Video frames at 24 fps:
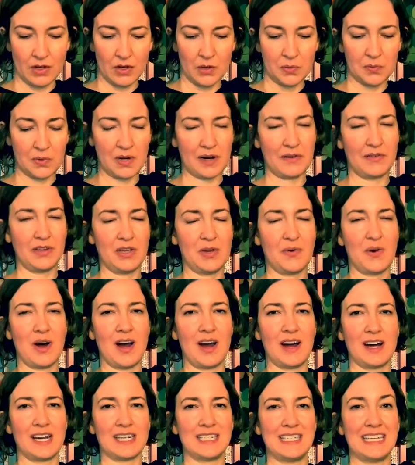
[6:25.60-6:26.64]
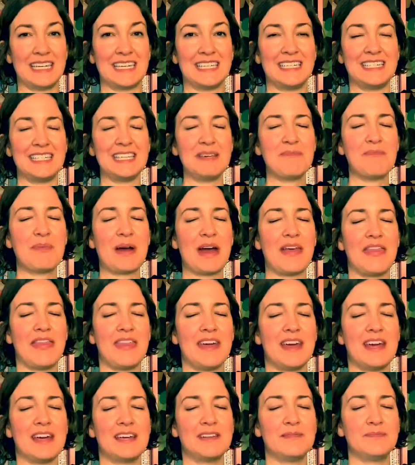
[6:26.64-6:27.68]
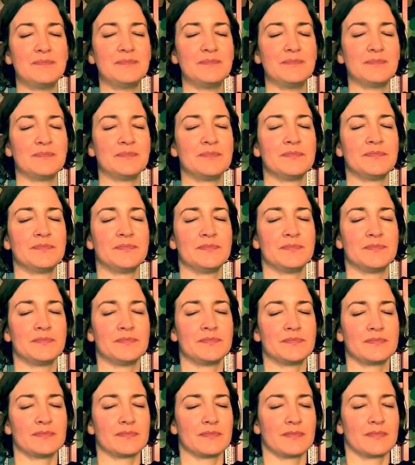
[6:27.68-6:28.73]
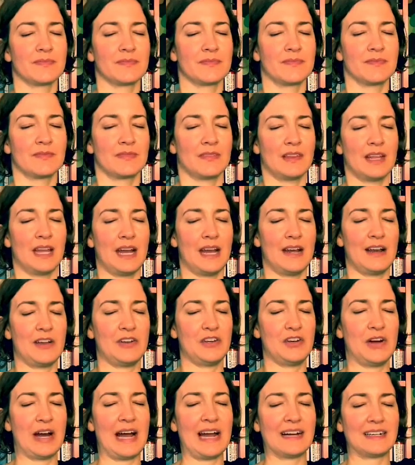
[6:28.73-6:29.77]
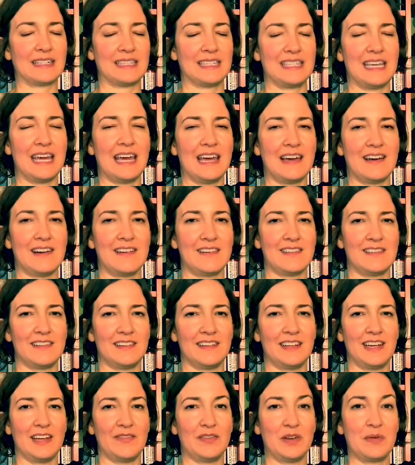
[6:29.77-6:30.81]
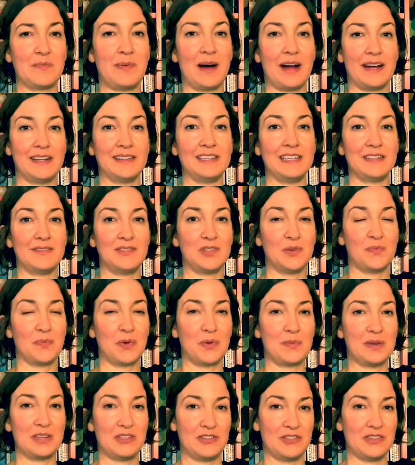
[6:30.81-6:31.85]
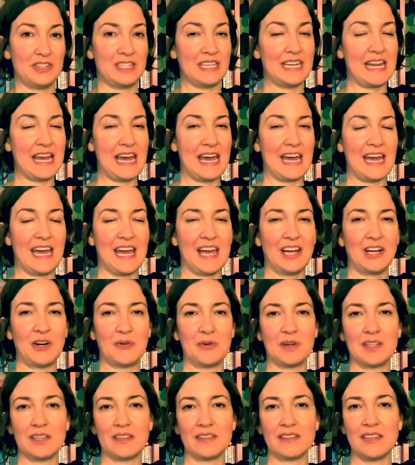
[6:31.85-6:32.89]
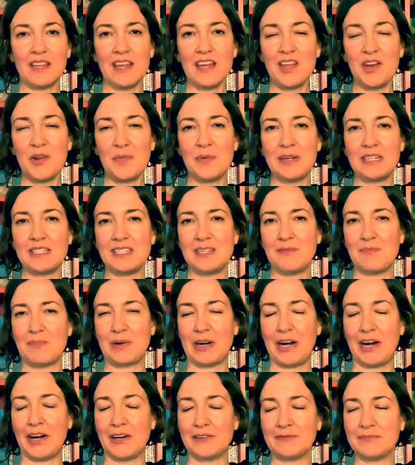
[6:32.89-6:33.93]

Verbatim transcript: wherever you are, take a deep breath in. And on your exhale, if your body gives you permission today, go a little bit deeper.